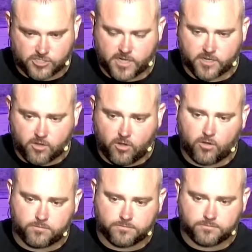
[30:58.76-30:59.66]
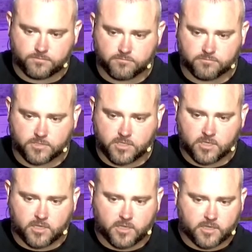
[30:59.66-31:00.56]
He tried to go home,
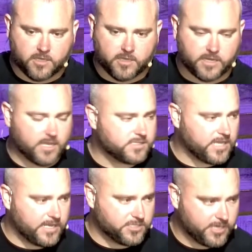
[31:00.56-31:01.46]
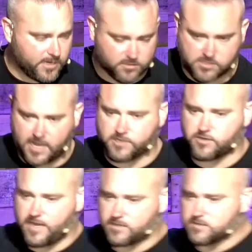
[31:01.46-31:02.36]
and he got
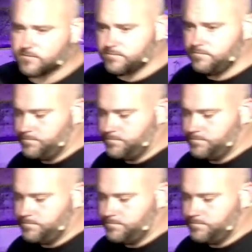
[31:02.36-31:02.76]
sidetracked.